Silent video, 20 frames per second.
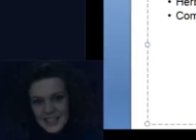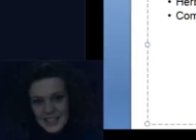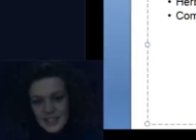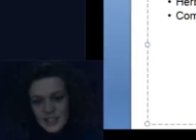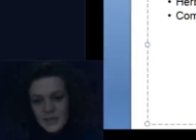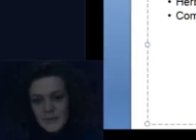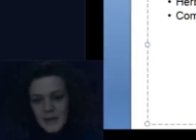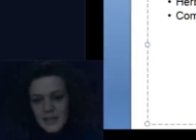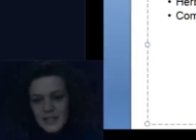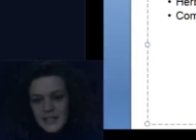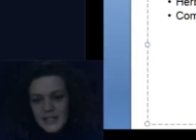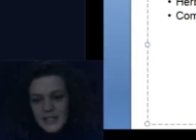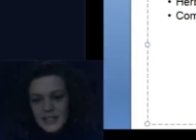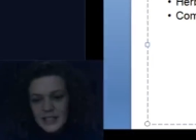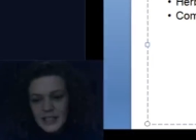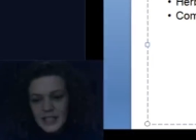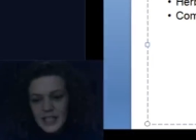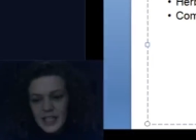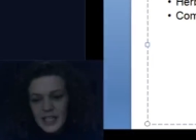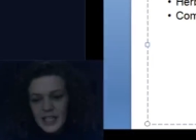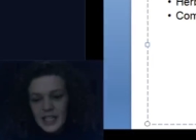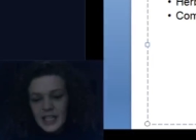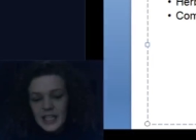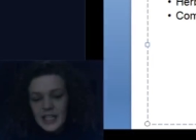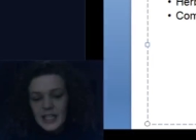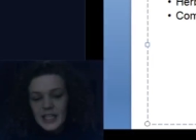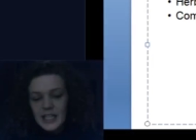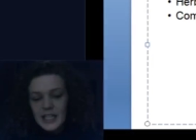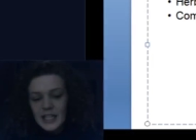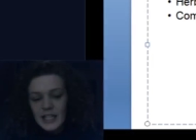So basically,
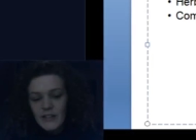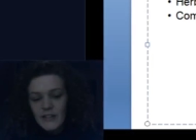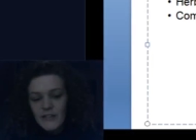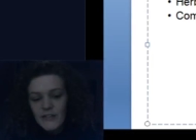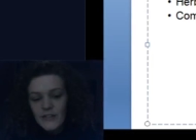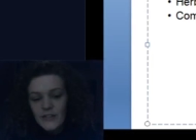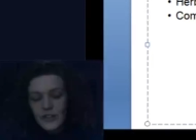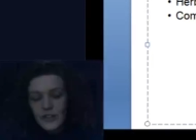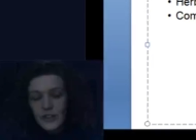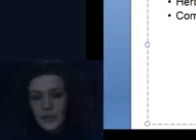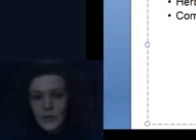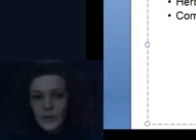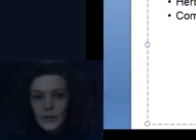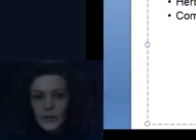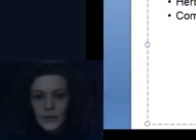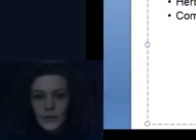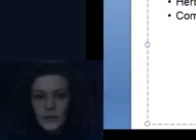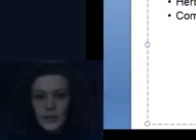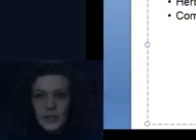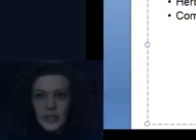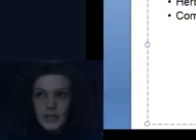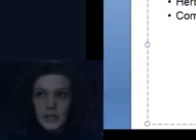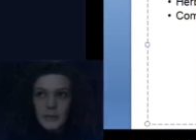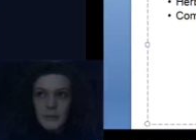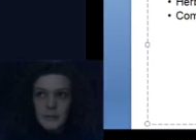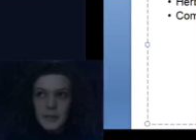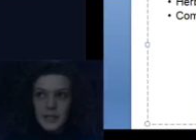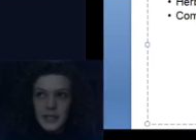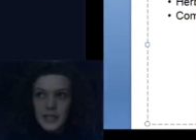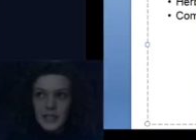if you
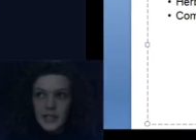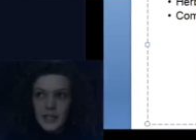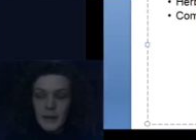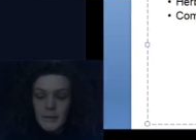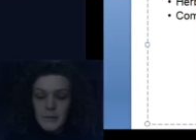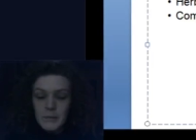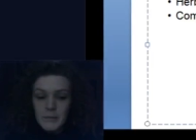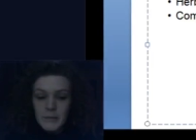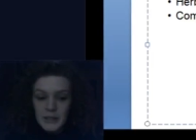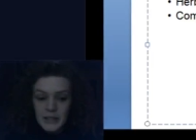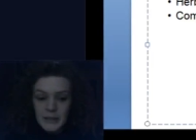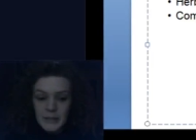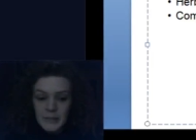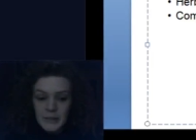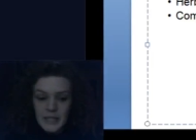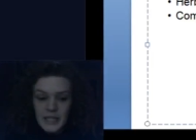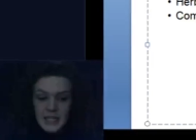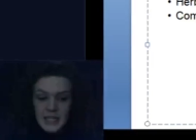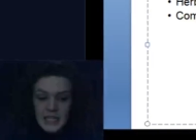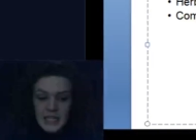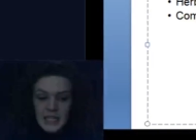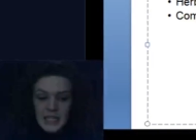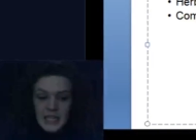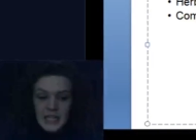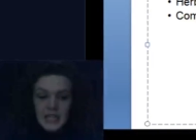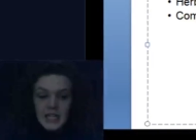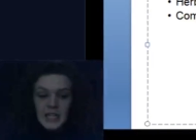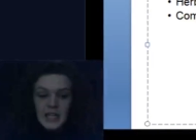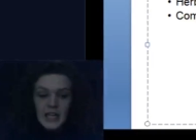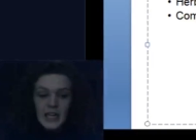pick up a
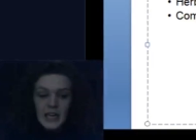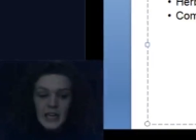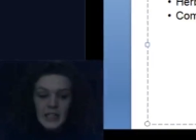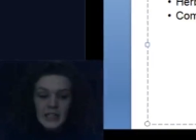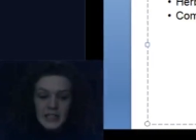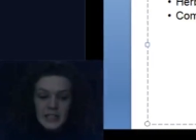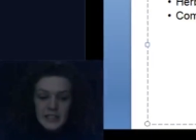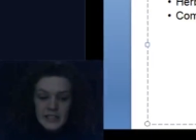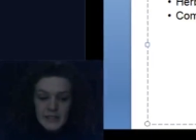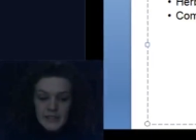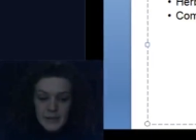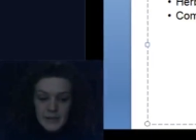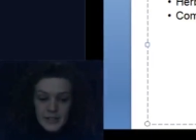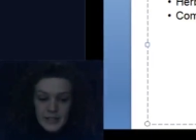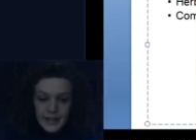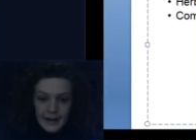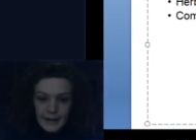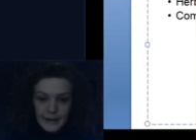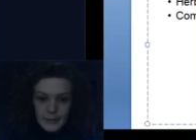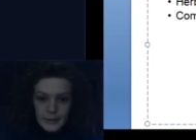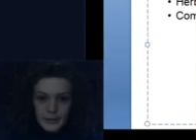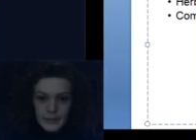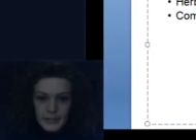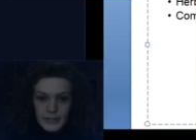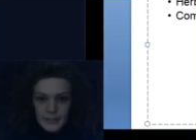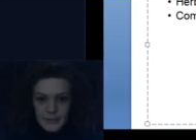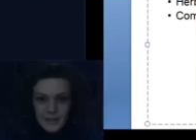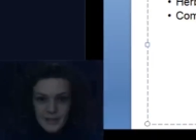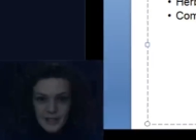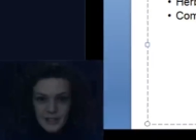millipede and then it smells terrible,
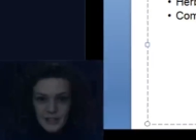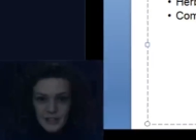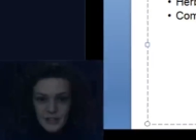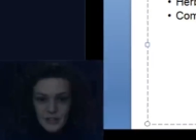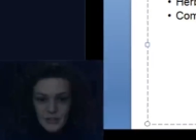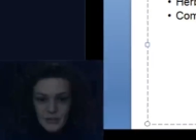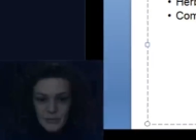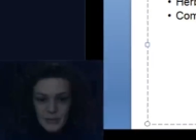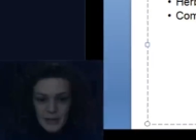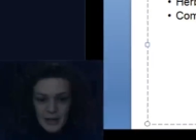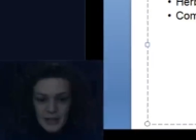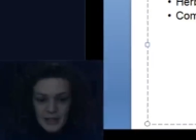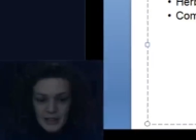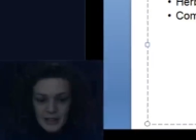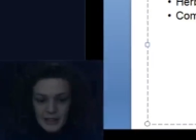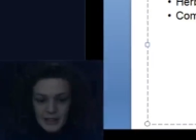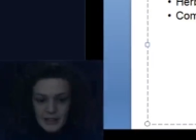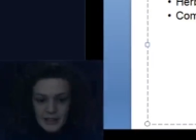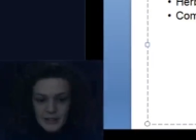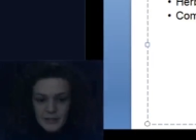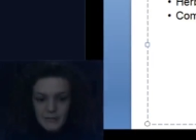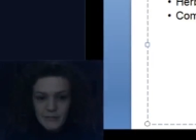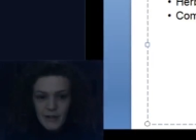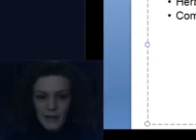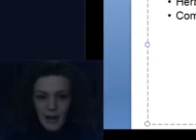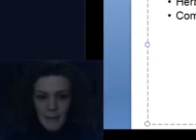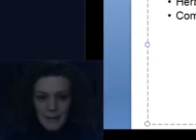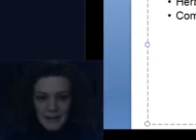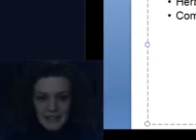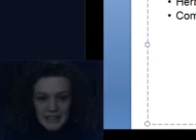it's because you made it like
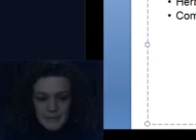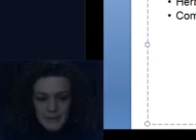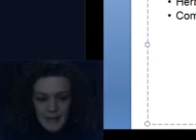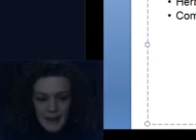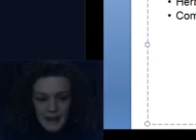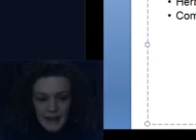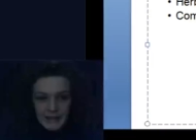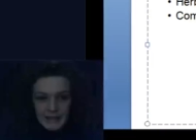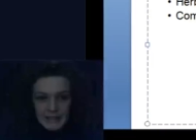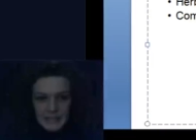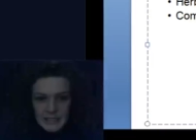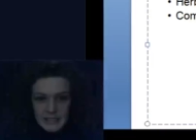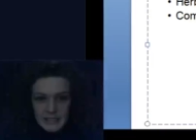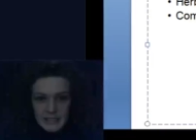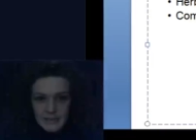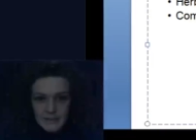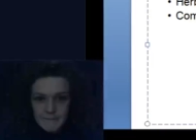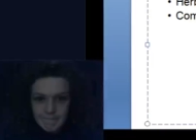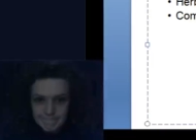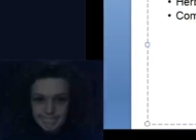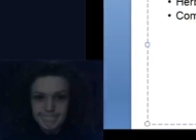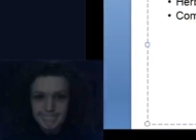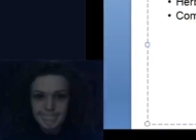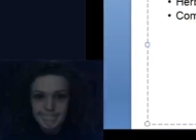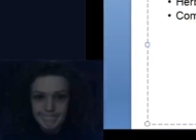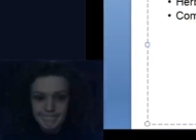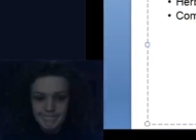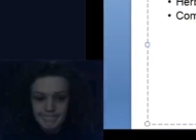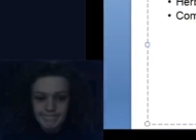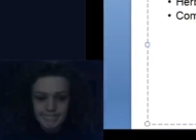vomit its badness.
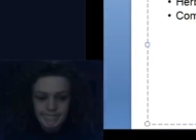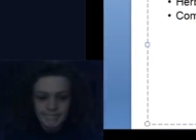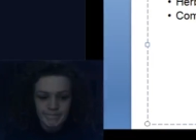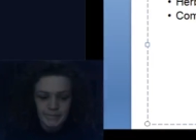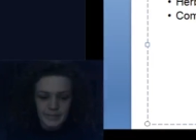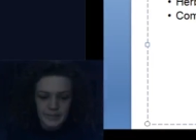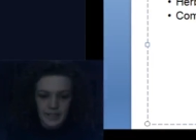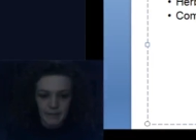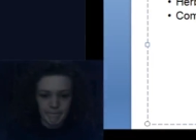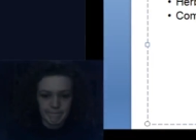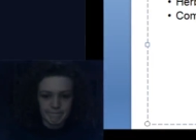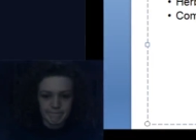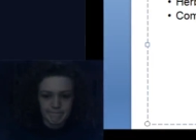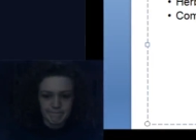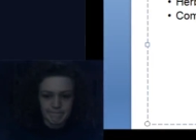Yep.